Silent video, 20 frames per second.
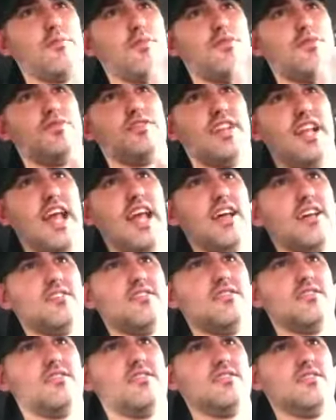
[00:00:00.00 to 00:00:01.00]
they moved today.
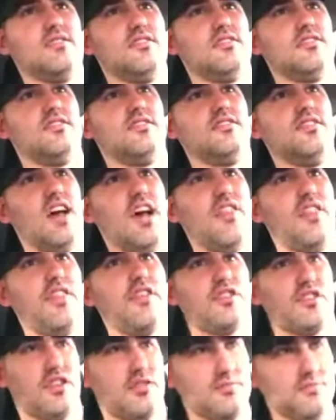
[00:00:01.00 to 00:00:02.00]
And then
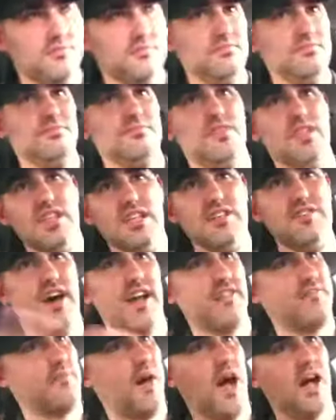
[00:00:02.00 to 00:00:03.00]
they're going to live
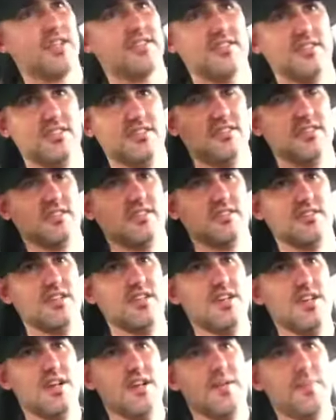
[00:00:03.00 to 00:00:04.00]
out of boxes
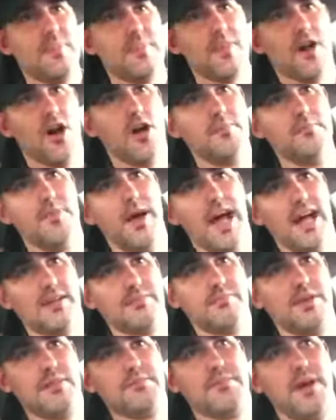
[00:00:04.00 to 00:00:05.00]
and
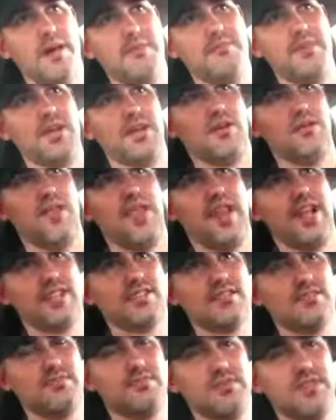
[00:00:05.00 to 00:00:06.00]
unpack bit by bit over the
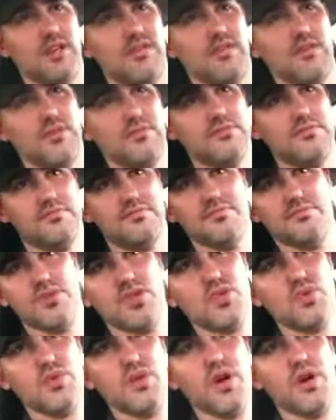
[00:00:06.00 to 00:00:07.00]
next several,
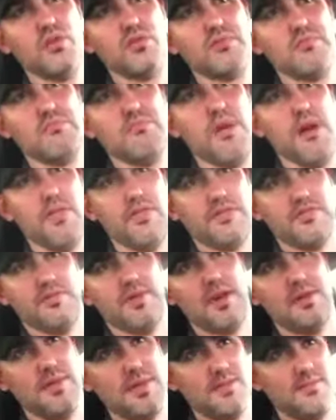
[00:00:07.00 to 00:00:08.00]
who knows, months
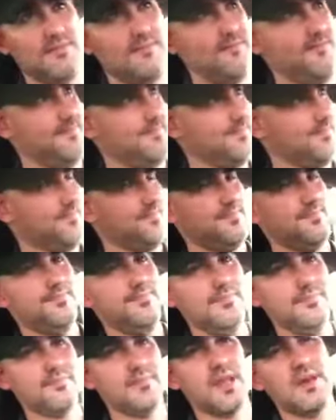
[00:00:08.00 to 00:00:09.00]
maybe.
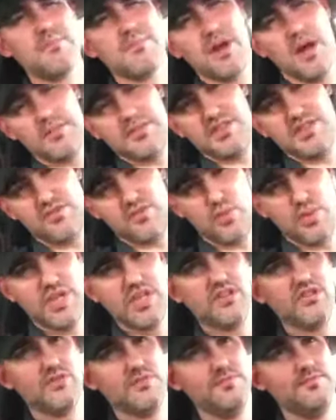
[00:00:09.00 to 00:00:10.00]
Probably just
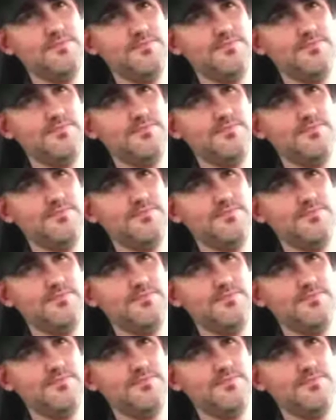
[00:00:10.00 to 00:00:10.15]
weeks.